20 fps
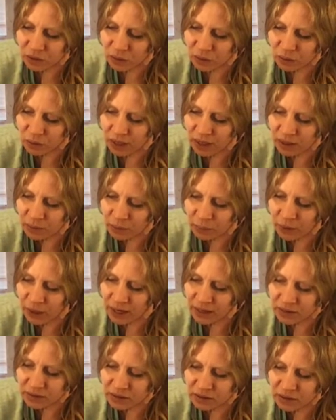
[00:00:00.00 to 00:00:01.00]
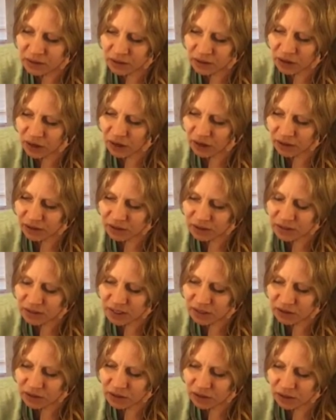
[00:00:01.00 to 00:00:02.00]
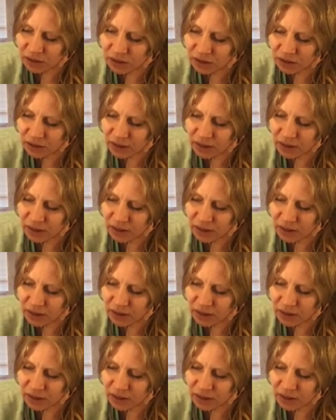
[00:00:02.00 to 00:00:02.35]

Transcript: right breast, the heart center,